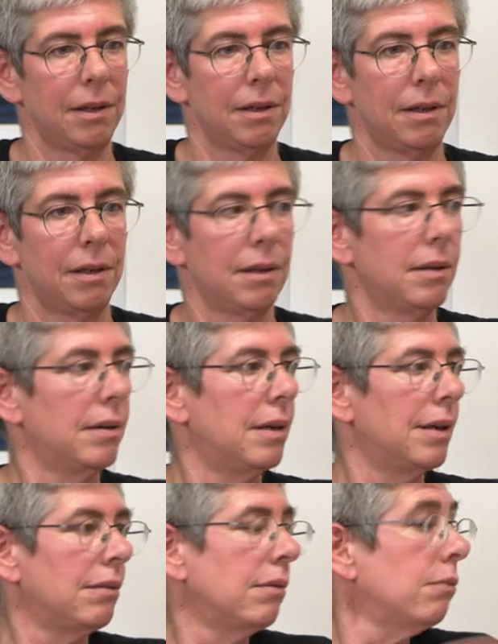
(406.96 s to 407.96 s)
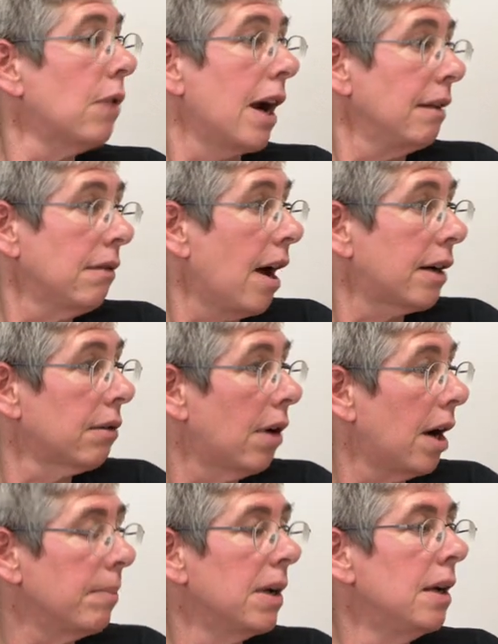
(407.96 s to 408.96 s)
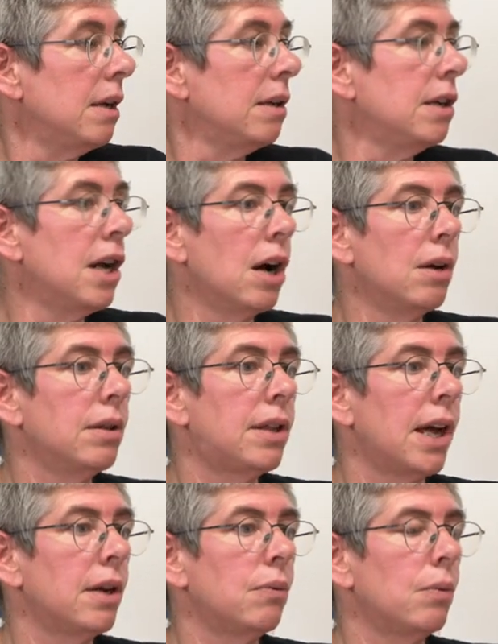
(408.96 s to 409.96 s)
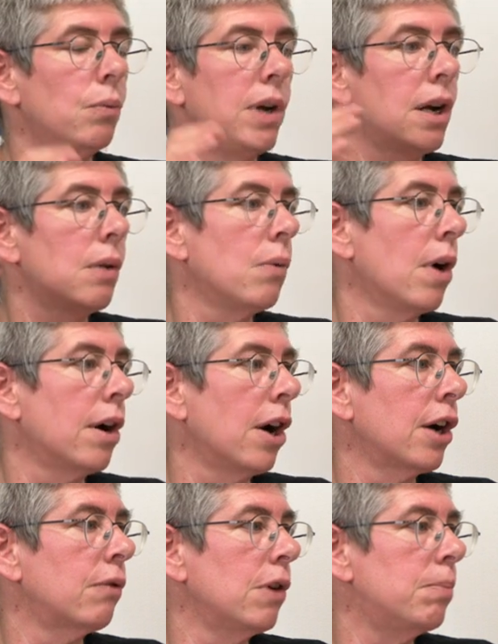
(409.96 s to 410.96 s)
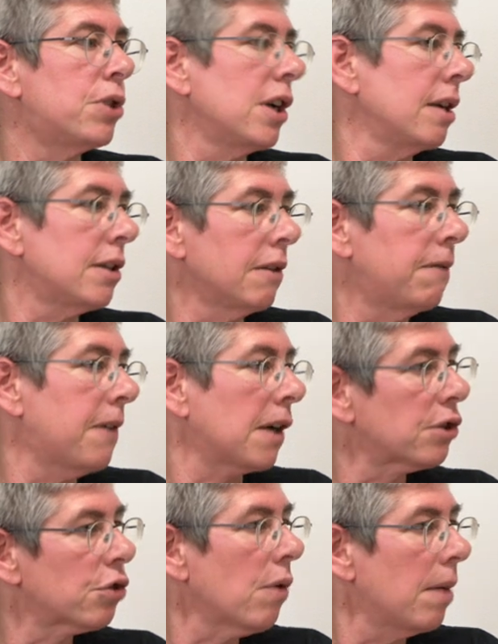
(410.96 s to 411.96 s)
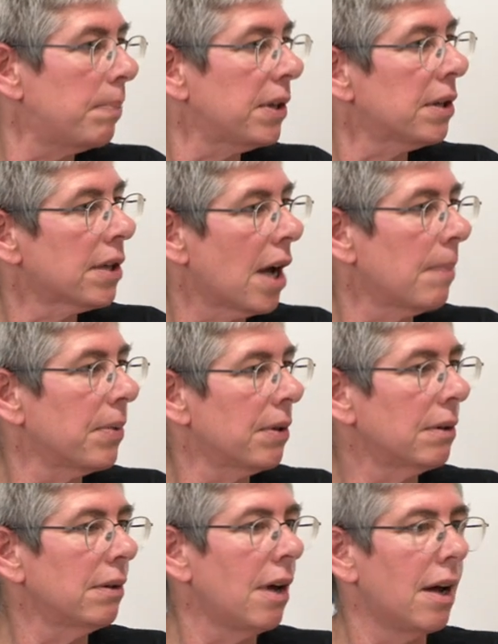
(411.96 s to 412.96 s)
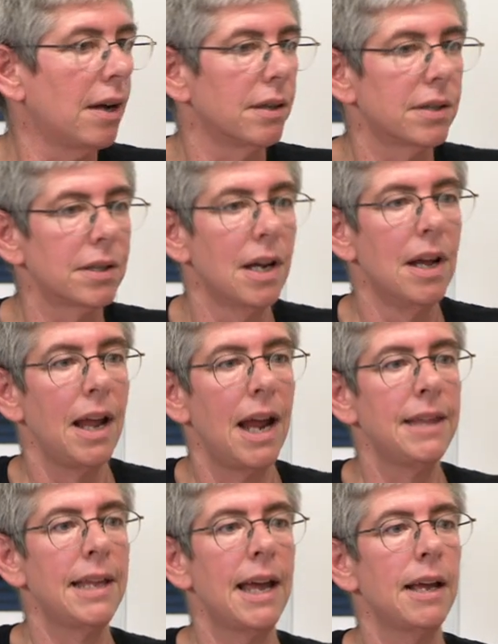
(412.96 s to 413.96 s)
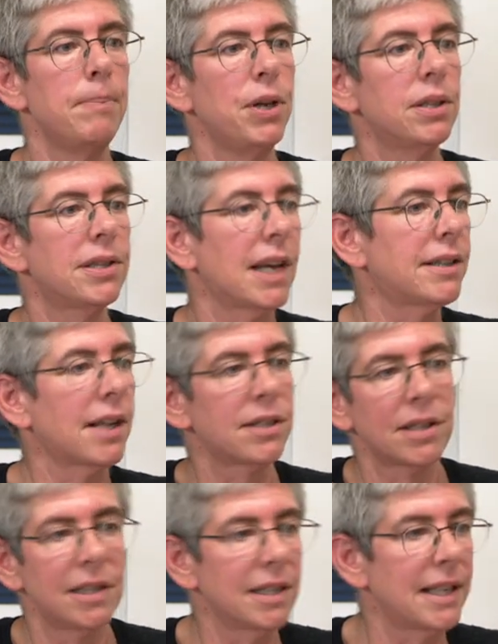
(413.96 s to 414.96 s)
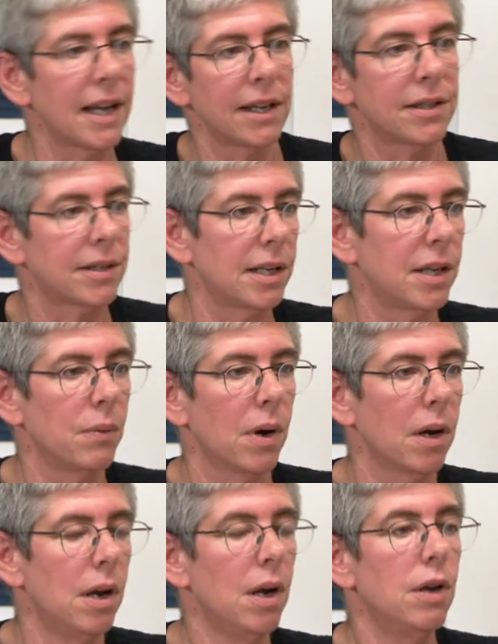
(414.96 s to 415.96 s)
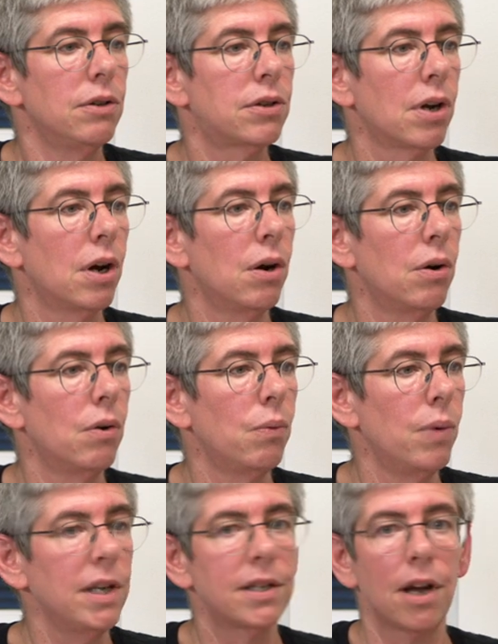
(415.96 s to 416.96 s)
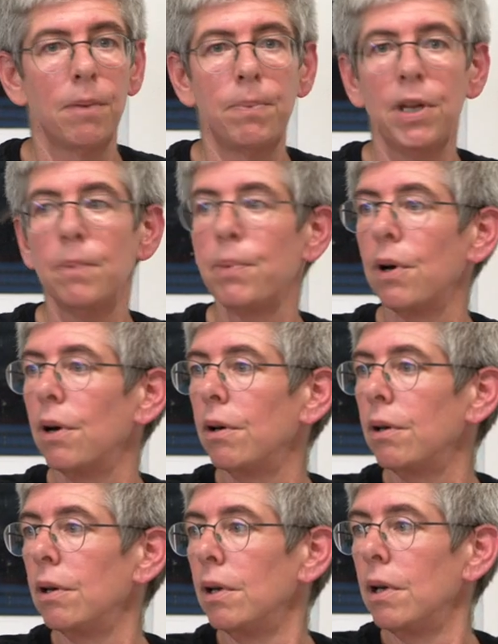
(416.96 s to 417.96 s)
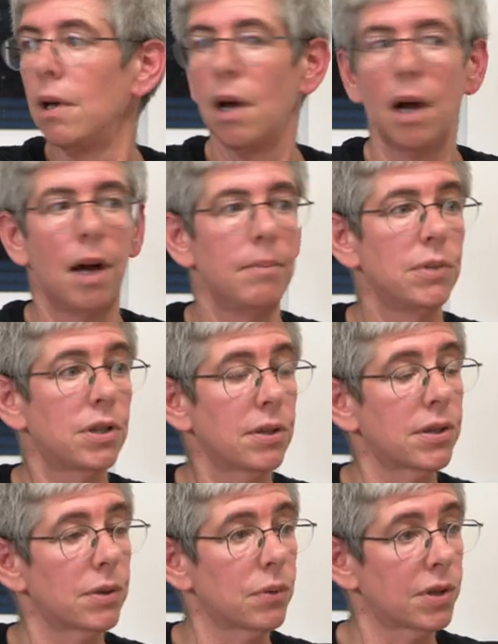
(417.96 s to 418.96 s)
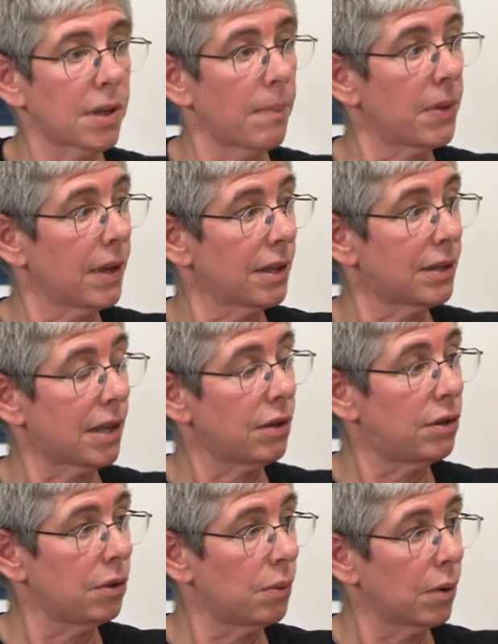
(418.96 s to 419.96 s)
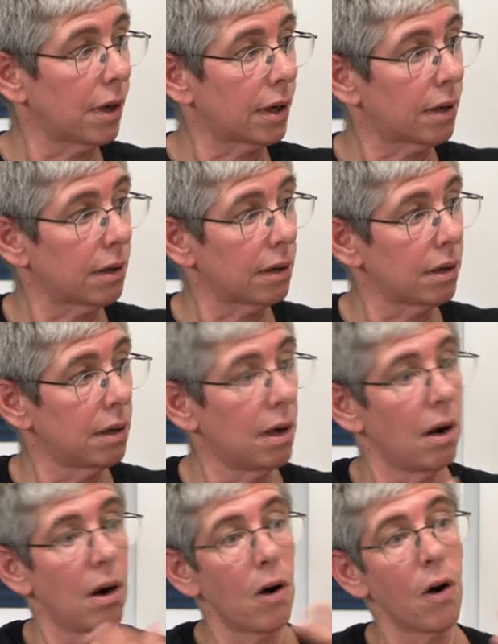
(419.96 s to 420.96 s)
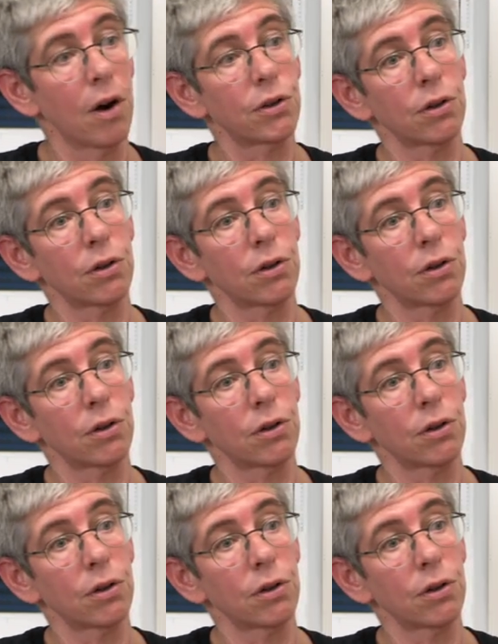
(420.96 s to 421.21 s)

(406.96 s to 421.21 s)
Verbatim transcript: lock her up. Right, lock her up. You know, then we don't want our group chanting "fuck Trump" at the top of their lungs, and that because that doesn't get us anywhere. So we tell people. Um, so, so some things that do work are